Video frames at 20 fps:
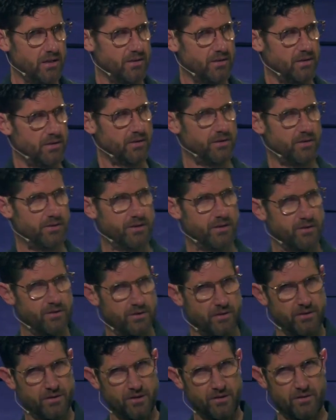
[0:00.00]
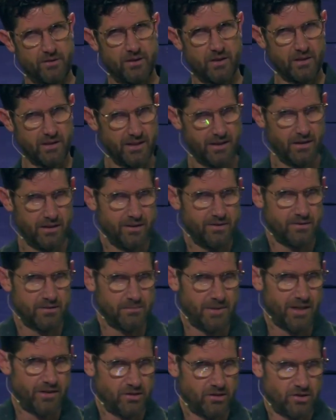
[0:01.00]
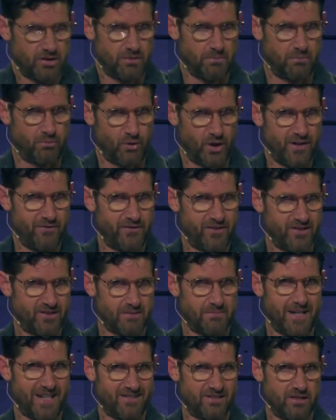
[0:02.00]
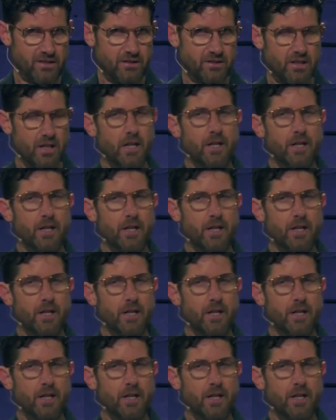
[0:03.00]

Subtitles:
the littlest amount, just the briefest message,